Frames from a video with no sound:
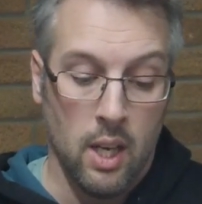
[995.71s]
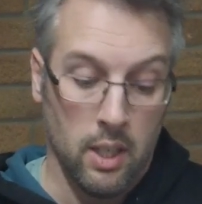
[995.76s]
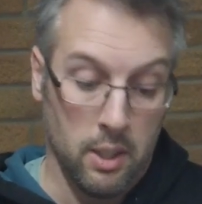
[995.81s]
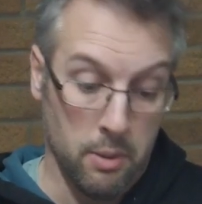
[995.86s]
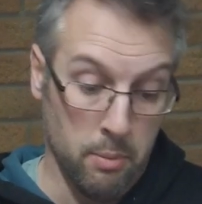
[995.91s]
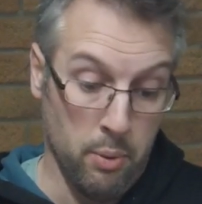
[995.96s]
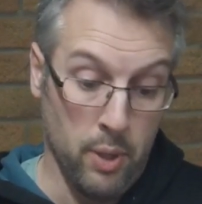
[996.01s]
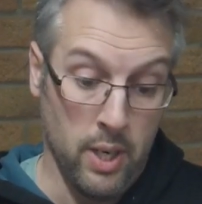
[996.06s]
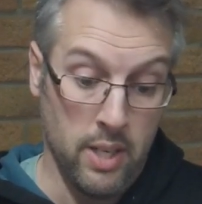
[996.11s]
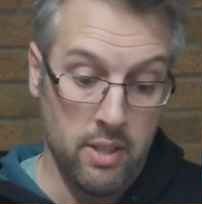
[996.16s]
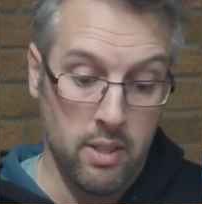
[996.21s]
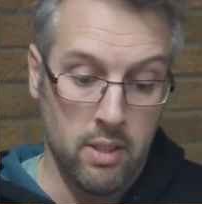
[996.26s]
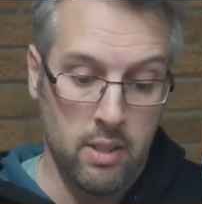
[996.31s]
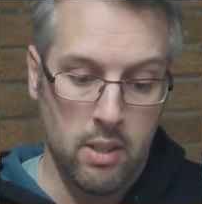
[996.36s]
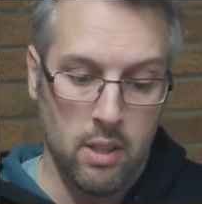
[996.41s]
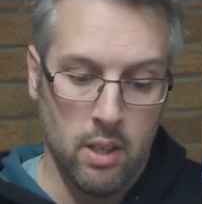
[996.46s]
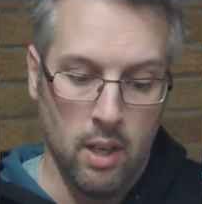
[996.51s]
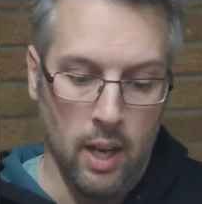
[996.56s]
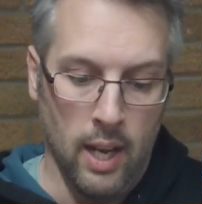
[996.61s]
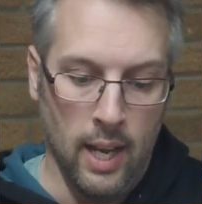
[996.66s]

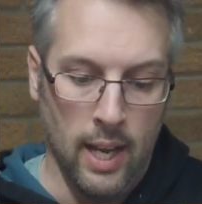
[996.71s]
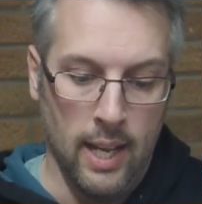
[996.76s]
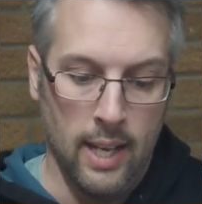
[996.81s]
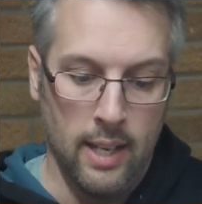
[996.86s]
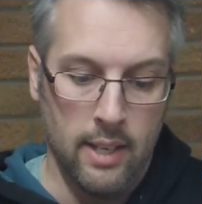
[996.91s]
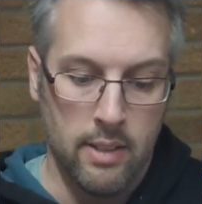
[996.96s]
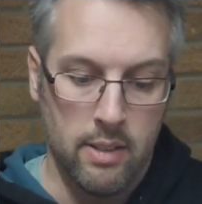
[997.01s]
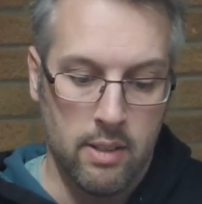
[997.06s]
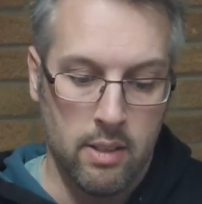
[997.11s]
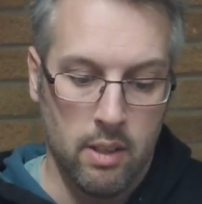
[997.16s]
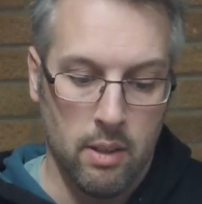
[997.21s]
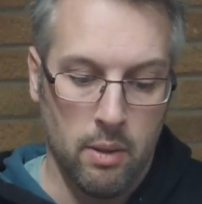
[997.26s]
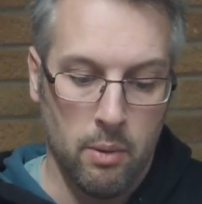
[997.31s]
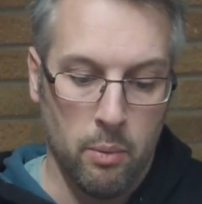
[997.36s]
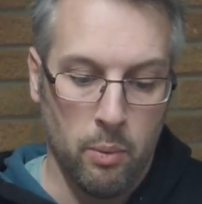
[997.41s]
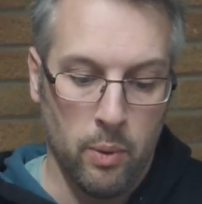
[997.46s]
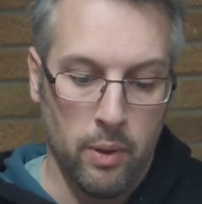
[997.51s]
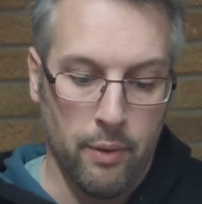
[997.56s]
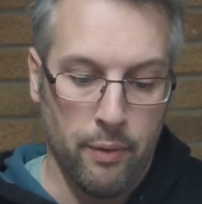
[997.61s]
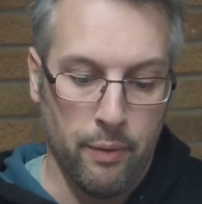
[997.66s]
compressors, and
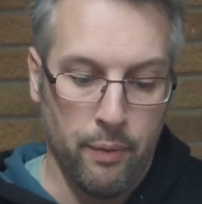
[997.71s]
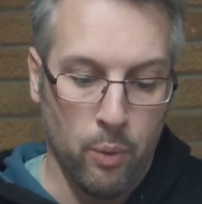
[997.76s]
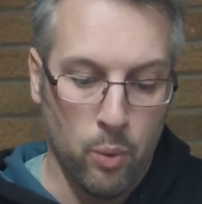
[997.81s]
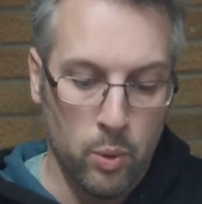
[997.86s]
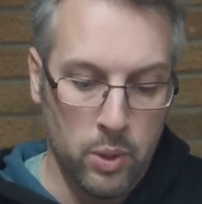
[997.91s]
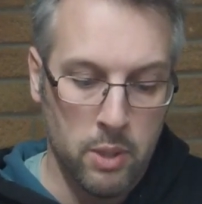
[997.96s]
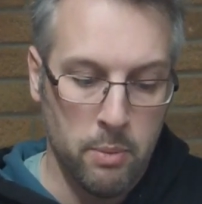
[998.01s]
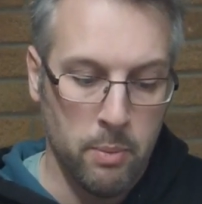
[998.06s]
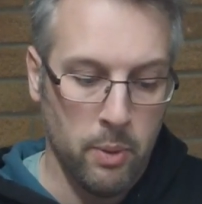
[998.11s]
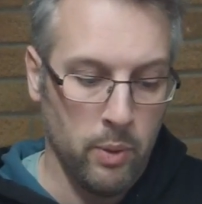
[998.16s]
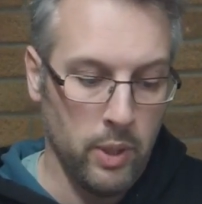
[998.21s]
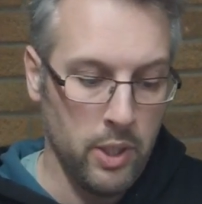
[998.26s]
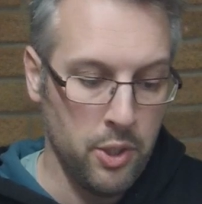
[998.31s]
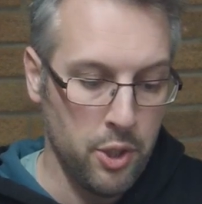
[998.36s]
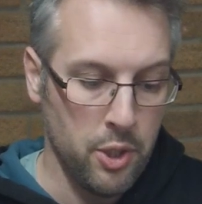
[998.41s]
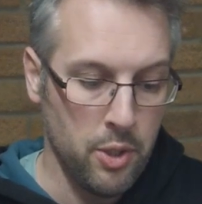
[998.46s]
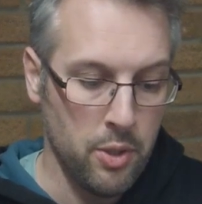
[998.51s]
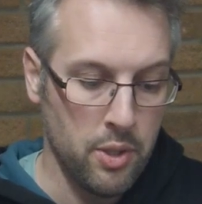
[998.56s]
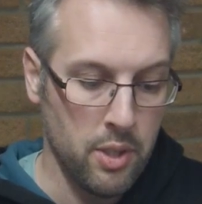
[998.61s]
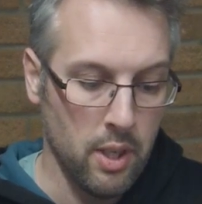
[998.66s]
with a 40mm
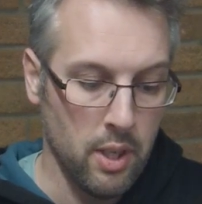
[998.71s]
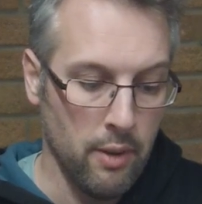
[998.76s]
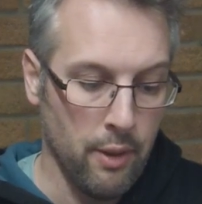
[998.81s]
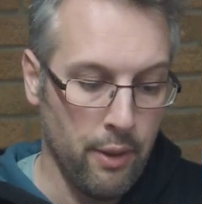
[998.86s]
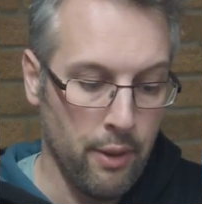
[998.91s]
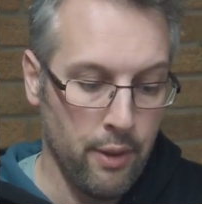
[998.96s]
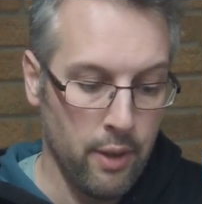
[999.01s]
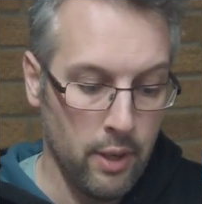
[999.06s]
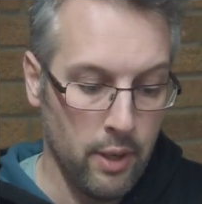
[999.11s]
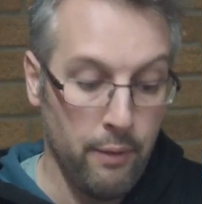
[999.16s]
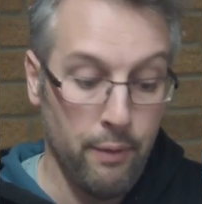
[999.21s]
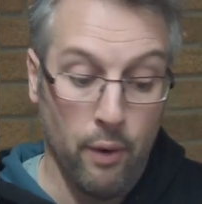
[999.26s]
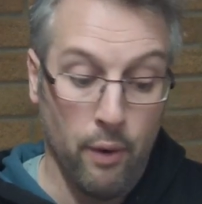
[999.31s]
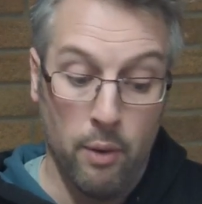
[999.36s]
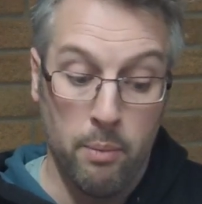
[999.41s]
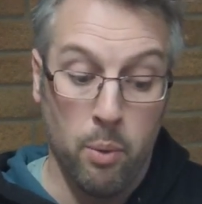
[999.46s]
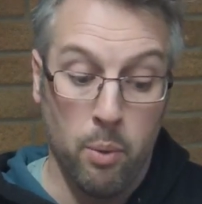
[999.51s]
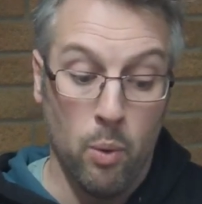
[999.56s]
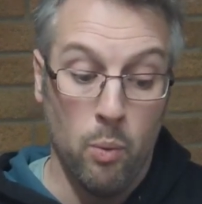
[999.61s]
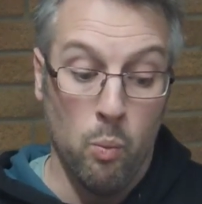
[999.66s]
inducer and
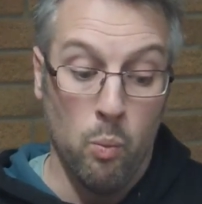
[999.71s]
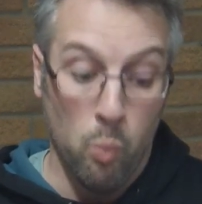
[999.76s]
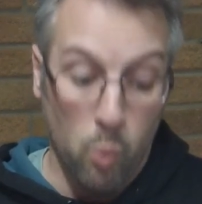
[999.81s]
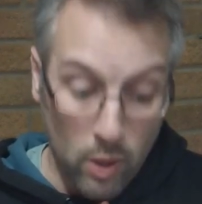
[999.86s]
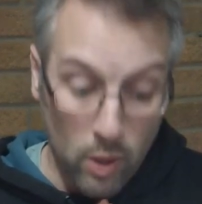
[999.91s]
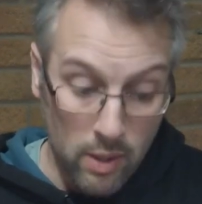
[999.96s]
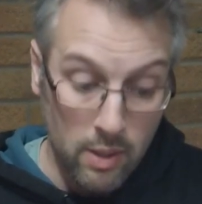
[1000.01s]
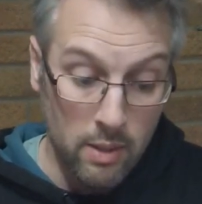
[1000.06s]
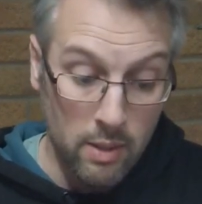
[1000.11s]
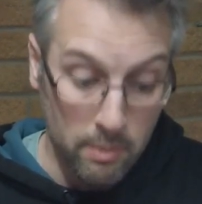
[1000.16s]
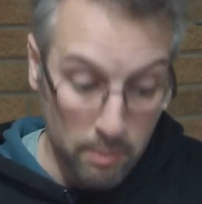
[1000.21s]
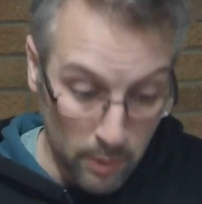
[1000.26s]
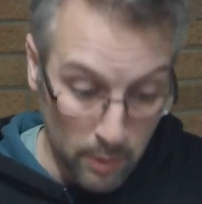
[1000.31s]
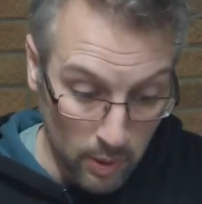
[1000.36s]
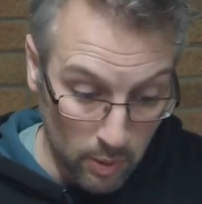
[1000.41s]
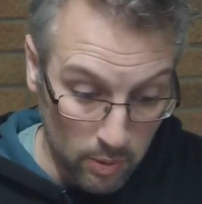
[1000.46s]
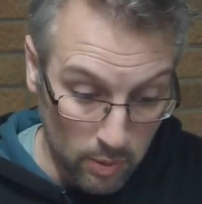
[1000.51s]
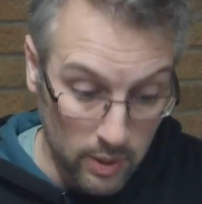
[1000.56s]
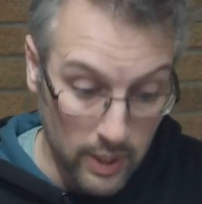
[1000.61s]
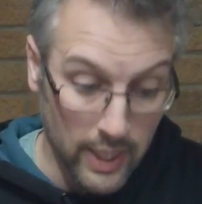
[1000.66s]

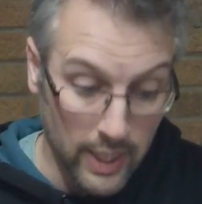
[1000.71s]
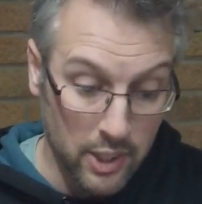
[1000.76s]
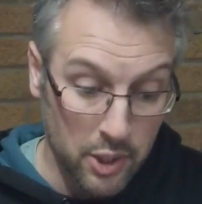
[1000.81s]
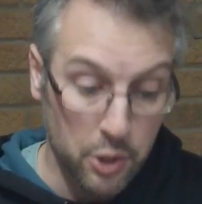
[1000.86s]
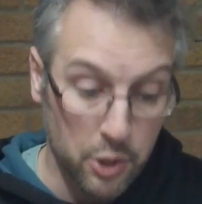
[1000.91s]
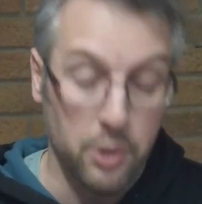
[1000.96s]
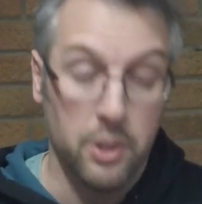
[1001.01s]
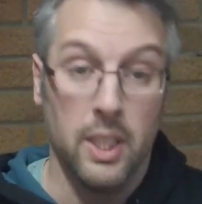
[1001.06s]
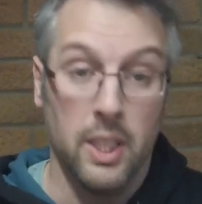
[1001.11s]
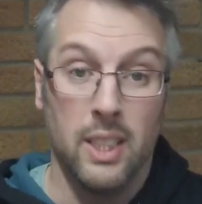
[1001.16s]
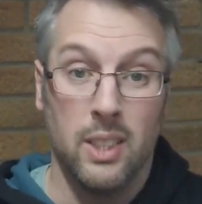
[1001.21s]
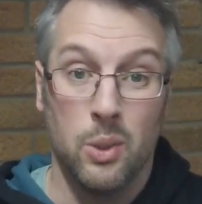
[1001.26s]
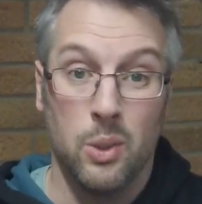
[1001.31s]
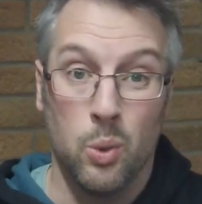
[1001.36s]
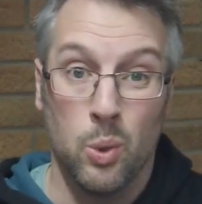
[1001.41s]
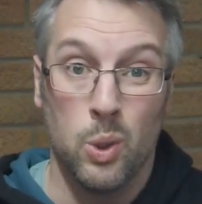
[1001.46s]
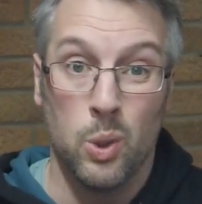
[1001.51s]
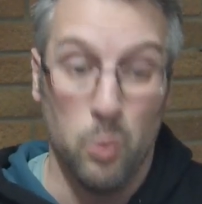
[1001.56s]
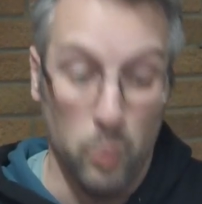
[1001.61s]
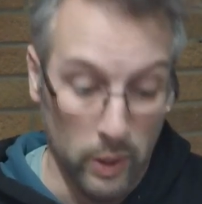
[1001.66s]
35.1mm exducer
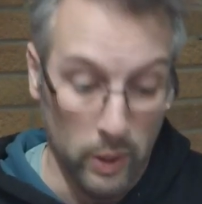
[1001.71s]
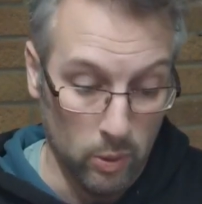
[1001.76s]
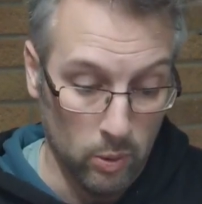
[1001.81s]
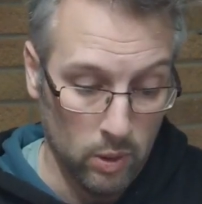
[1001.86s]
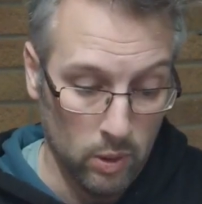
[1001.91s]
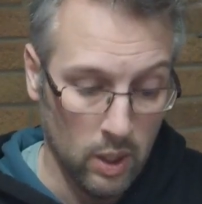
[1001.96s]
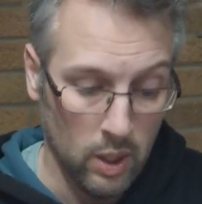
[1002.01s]
exhaust wheel.